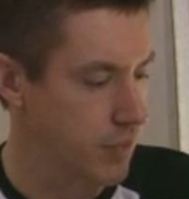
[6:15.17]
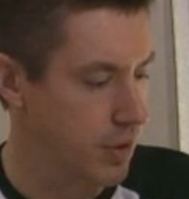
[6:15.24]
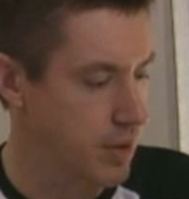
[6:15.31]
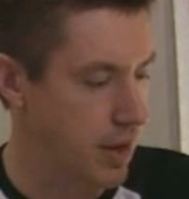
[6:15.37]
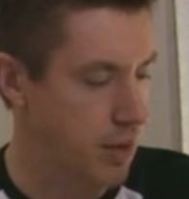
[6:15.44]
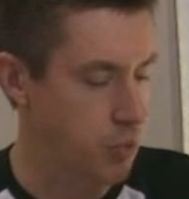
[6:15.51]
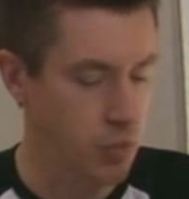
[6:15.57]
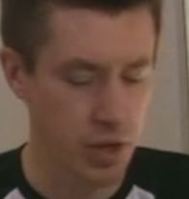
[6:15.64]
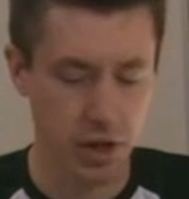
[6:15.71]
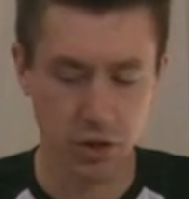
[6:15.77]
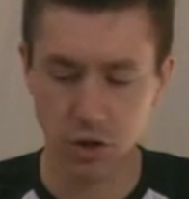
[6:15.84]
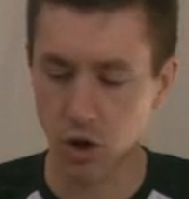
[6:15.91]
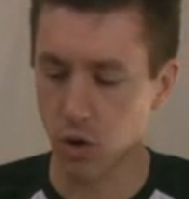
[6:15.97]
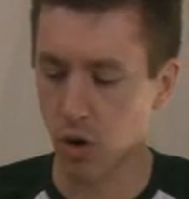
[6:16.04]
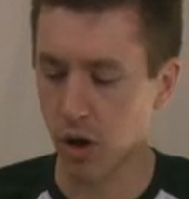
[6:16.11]
yeah, we
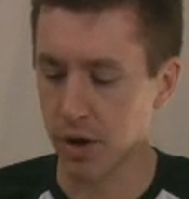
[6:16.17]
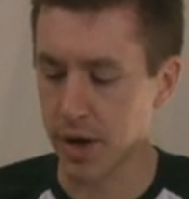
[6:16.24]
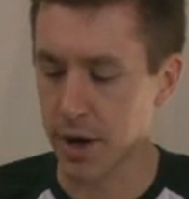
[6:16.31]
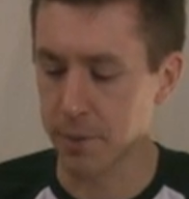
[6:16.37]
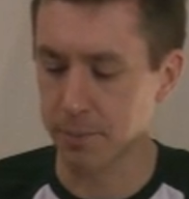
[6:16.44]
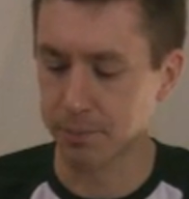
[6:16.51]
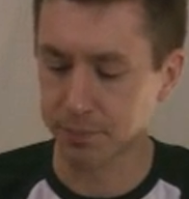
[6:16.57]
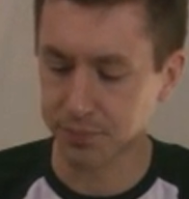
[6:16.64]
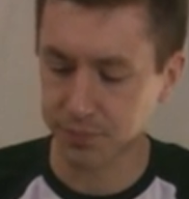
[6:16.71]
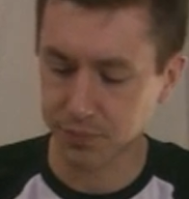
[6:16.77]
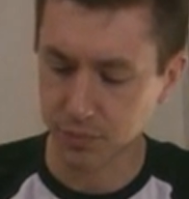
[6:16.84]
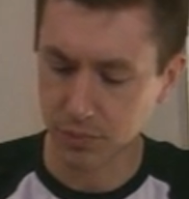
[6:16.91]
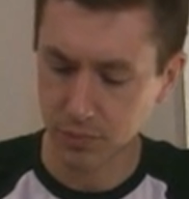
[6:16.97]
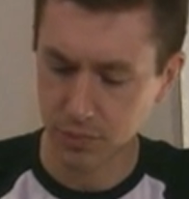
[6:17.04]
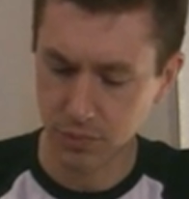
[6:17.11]
can go on now.
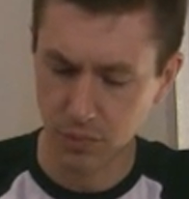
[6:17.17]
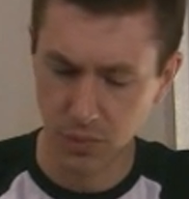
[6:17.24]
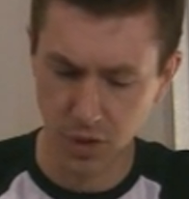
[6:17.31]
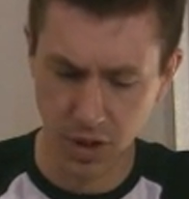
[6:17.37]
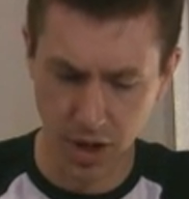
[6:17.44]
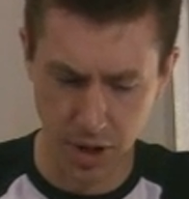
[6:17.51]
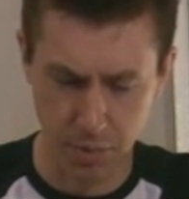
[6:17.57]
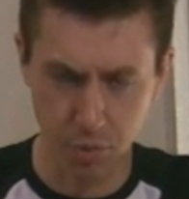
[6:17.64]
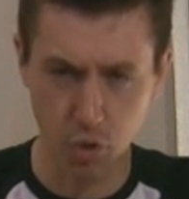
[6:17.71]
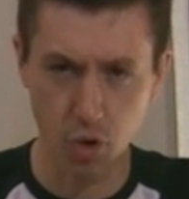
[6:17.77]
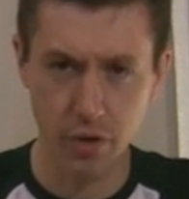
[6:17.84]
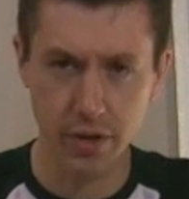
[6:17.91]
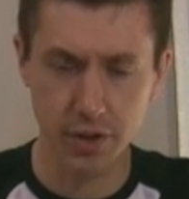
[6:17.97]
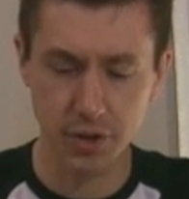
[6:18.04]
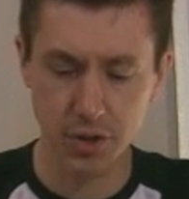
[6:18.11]
Kind of
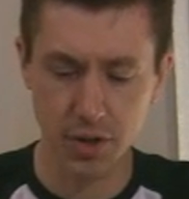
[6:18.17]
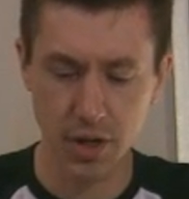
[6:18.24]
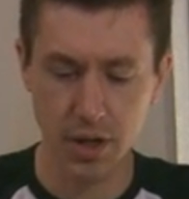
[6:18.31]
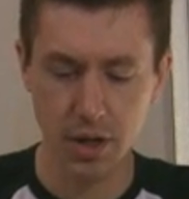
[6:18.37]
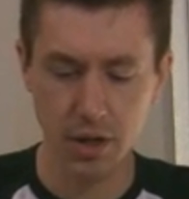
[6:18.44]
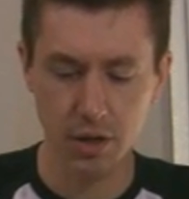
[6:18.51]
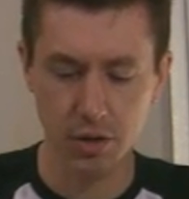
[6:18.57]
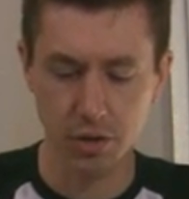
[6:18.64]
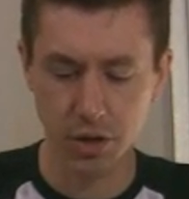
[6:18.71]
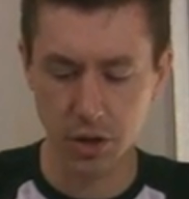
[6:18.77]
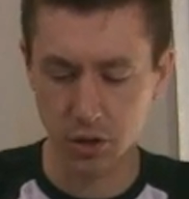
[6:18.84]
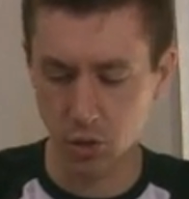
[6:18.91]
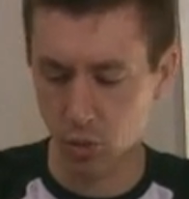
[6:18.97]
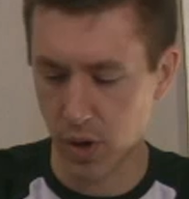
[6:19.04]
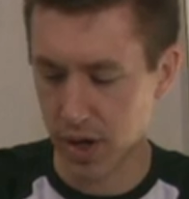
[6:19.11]
pour this. Look
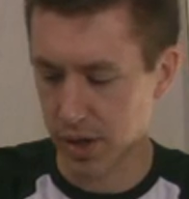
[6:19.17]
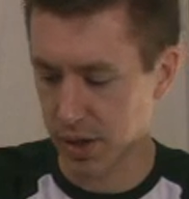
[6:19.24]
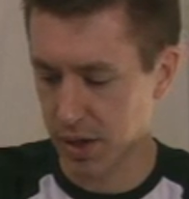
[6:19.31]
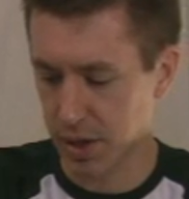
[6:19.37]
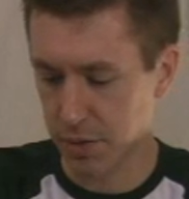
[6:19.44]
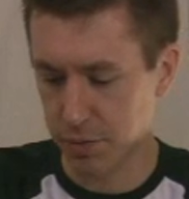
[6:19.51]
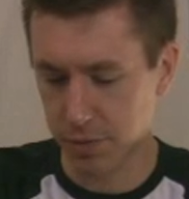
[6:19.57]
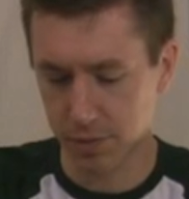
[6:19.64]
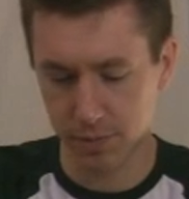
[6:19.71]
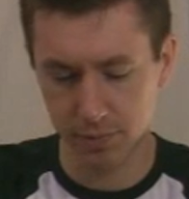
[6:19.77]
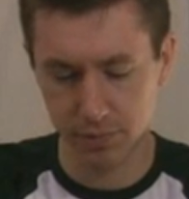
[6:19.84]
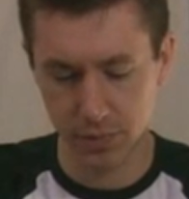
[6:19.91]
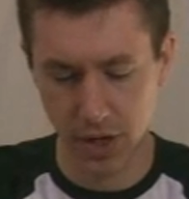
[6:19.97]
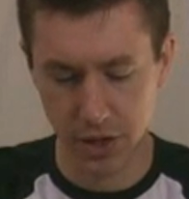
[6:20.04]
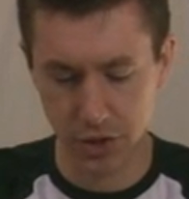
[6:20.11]
at the wet leaf.
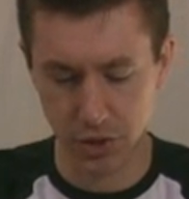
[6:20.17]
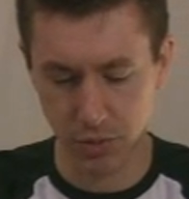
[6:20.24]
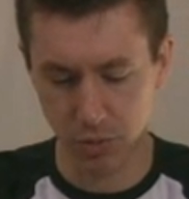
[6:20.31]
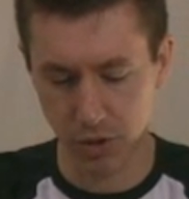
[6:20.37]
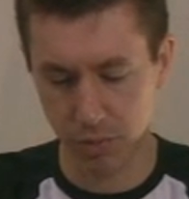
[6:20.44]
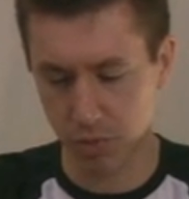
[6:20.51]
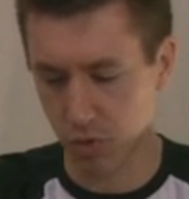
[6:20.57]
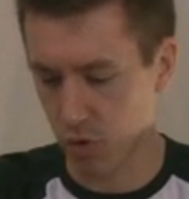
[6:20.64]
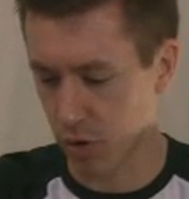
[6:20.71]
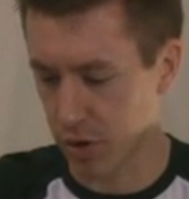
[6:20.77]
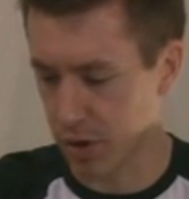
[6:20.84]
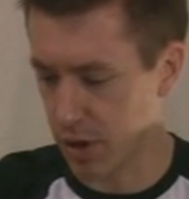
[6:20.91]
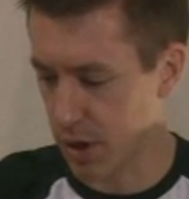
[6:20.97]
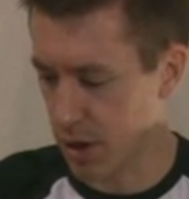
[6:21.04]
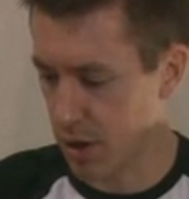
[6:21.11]
Actually, I'm going to pour
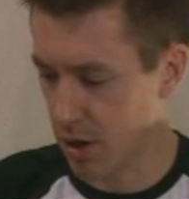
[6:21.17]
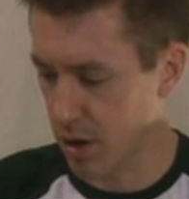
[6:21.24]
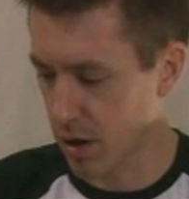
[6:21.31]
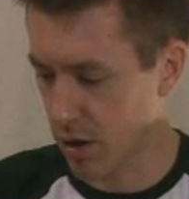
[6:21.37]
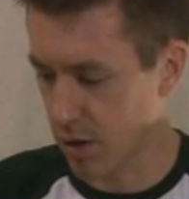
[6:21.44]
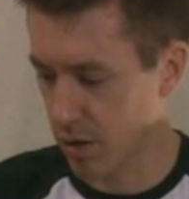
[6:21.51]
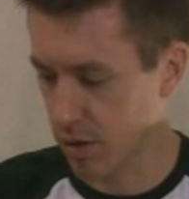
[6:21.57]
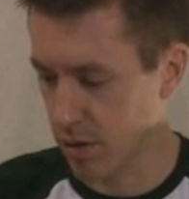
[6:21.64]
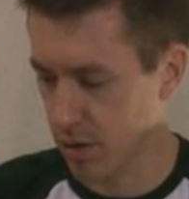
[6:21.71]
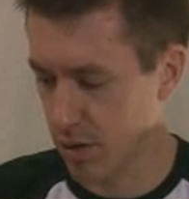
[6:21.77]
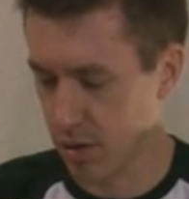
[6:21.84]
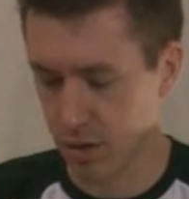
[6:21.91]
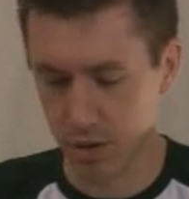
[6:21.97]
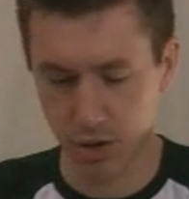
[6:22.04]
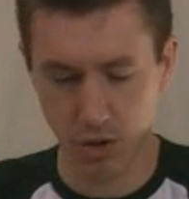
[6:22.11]
into here.
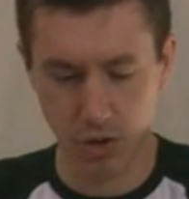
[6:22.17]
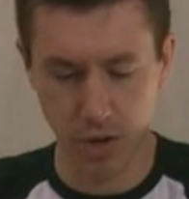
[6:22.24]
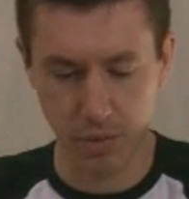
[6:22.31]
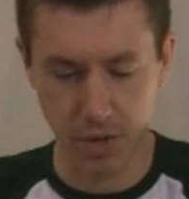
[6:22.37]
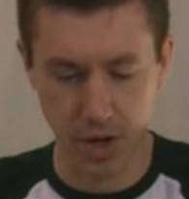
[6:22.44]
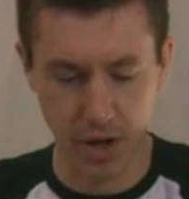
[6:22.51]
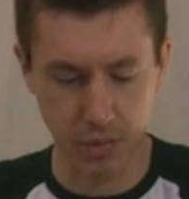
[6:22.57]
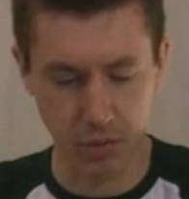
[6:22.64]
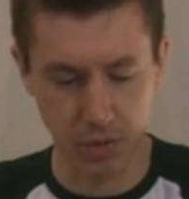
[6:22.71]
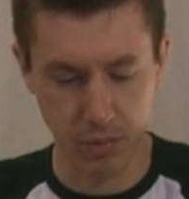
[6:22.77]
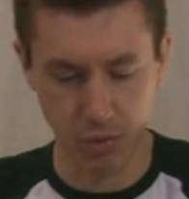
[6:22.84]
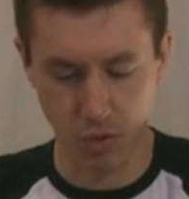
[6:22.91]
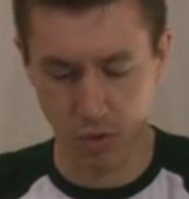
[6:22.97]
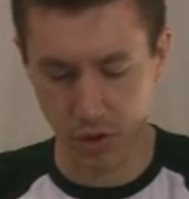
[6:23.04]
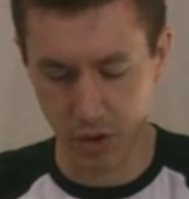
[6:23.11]
No, I'm not. I'm going
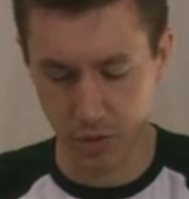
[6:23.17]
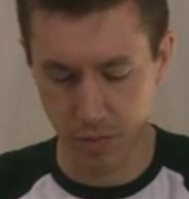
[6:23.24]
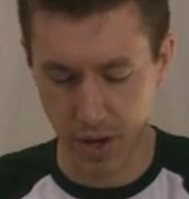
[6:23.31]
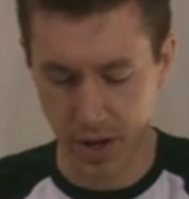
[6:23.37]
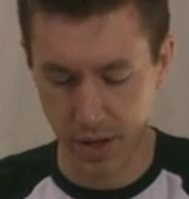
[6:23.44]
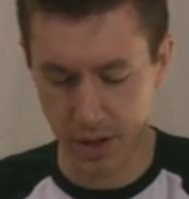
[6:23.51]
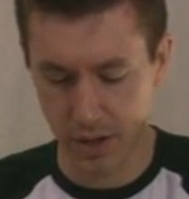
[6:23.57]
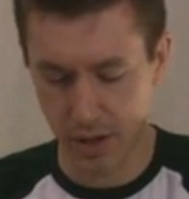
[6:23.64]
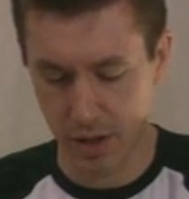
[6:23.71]
to pour into my